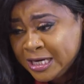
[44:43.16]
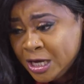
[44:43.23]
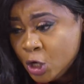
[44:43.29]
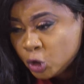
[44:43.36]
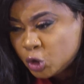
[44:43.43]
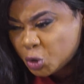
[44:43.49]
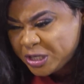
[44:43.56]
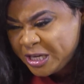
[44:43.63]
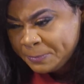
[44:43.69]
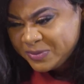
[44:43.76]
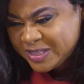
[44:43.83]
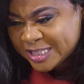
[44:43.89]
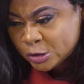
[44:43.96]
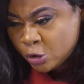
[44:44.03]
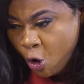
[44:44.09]
to keep
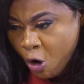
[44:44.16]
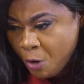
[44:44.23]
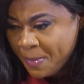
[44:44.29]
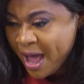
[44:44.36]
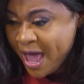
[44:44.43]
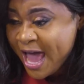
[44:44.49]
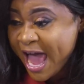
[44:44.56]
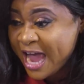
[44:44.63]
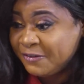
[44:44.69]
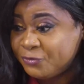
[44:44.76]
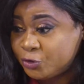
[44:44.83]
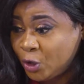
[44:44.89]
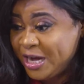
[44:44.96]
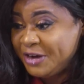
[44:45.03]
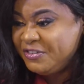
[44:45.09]
this home? I have
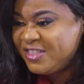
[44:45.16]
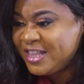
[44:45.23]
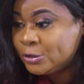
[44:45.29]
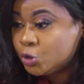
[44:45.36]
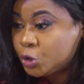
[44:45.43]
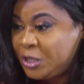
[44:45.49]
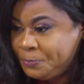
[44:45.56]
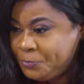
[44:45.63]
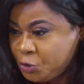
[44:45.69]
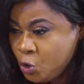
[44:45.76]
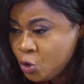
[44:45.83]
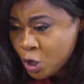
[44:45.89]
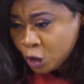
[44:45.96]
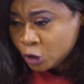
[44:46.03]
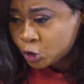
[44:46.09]
done everything to keep
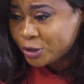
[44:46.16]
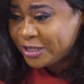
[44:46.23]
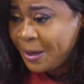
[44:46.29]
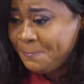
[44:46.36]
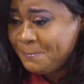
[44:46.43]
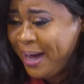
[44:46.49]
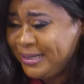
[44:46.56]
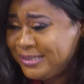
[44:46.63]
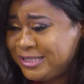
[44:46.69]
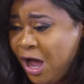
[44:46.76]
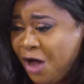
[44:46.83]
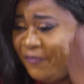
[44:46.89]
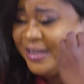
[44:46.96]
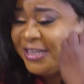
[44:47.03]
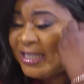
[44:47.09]
you, to keep
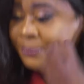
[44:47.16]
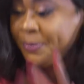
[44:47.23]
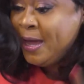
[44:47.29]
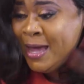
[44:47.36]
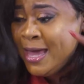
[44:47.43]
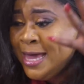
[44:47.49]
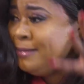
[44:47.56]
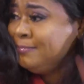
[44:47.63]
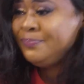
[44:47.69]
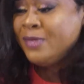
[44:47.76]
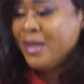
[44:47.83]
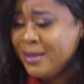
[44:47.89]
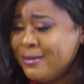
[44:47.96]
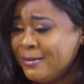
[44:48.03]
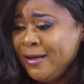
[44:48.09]
myself, and keep
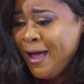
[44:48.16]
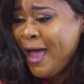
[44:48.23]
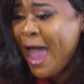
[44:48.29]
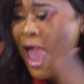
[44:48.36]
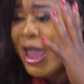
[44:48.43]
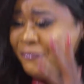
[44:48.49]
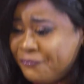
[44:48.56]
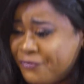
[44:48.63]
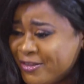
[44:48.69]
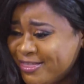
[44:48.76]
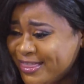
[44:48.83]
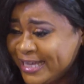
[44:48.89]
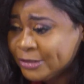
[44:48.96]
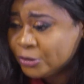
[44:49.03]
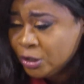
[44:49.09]

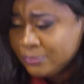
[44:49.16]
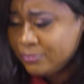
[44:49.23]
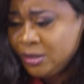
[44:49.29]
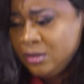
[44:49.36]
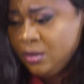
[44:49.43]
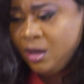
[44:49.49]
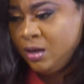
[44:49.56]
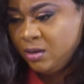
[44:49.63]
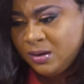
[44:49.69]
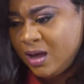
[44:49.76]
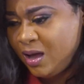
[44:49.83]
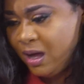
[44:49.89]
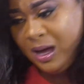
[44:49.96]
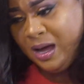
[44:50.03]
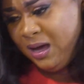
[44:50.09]
everything.
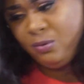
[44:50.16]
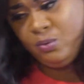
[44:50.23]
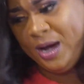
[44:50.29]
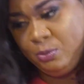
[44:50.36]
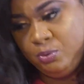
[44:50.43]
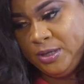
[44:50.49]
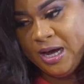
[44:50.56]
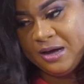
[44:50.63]
I won't